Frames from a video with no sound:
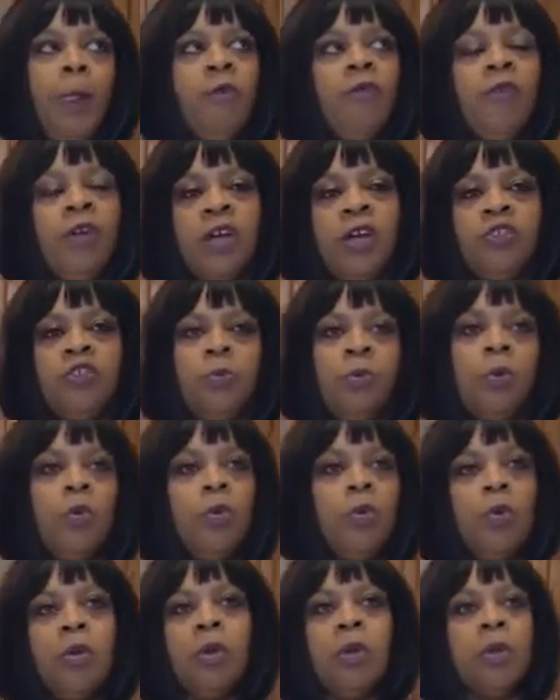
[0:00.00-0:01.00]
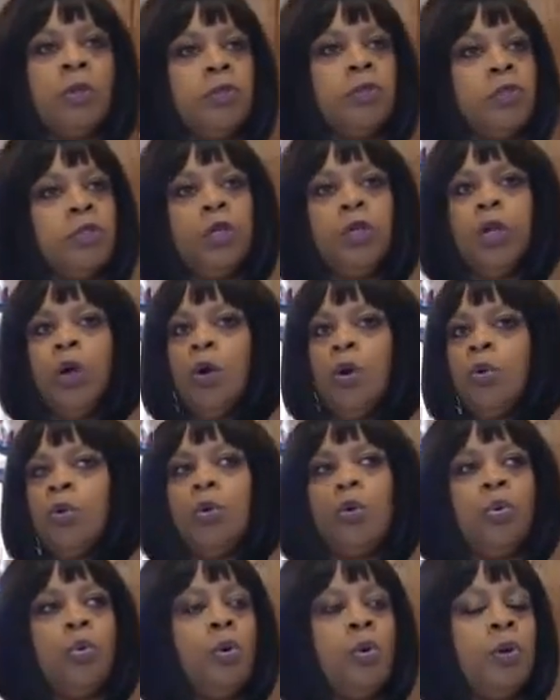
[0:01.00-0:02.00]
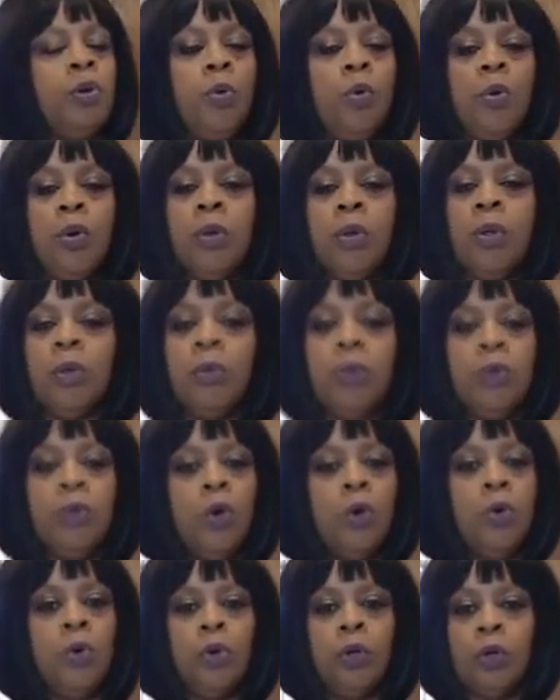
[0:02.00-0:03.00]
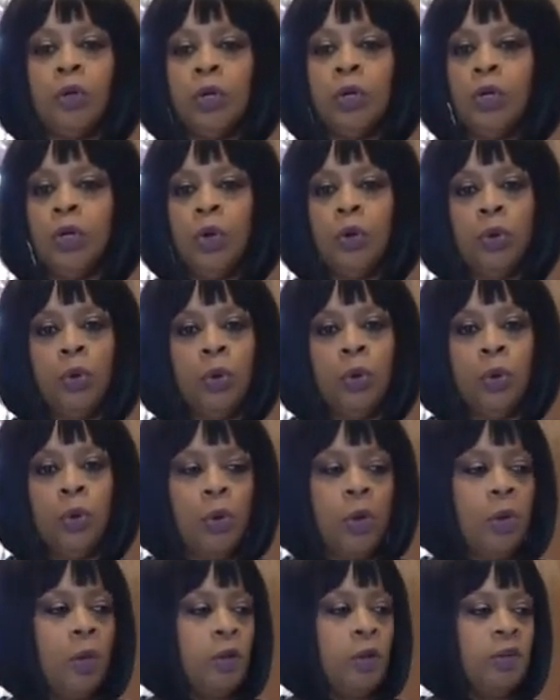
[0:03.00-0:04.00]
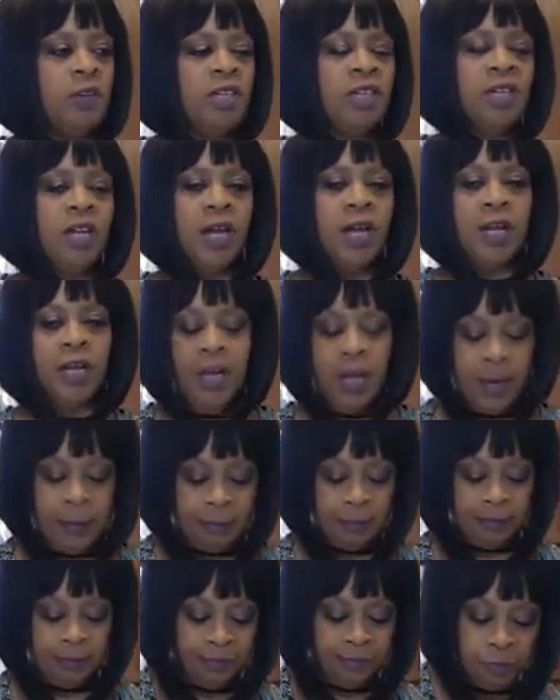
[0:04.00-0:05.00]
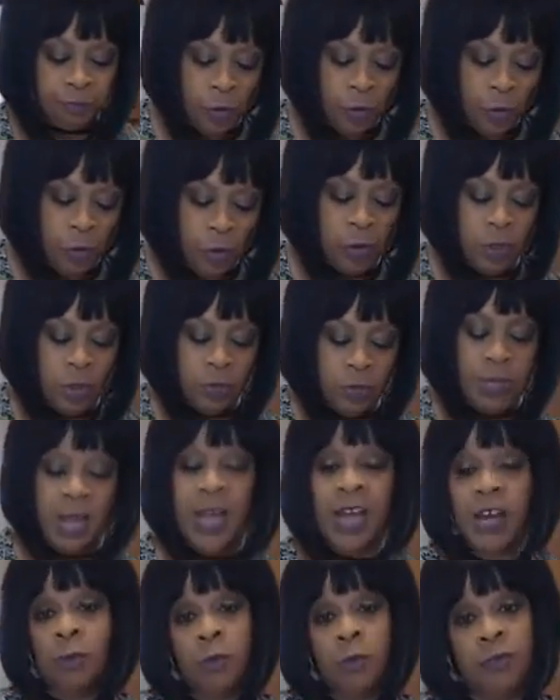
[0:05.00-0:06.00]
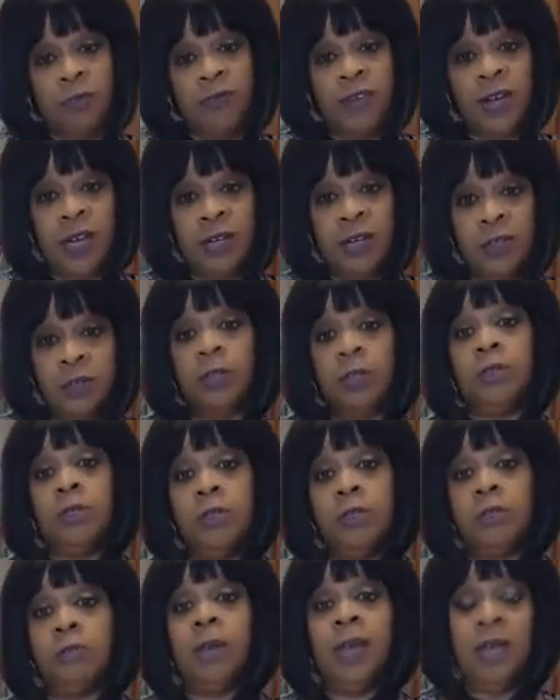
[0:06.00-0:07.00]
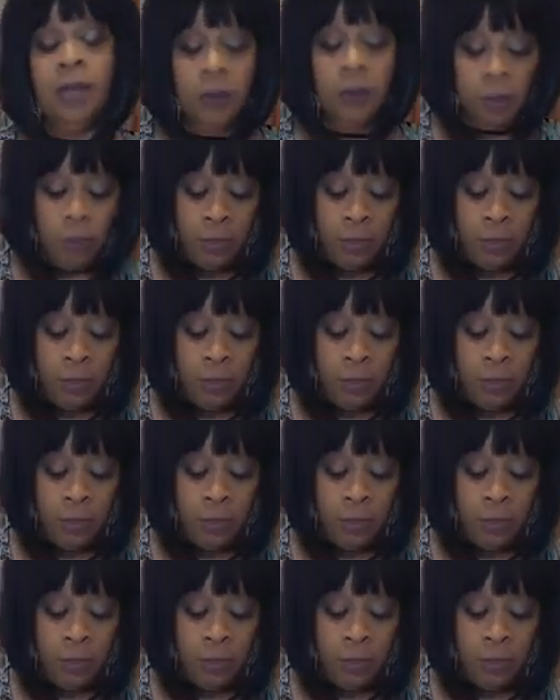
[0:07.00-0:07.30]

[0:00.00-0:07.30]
vegetable oils, no corn oil, no canola oil, none of that. You can use animal fat. You can use bacon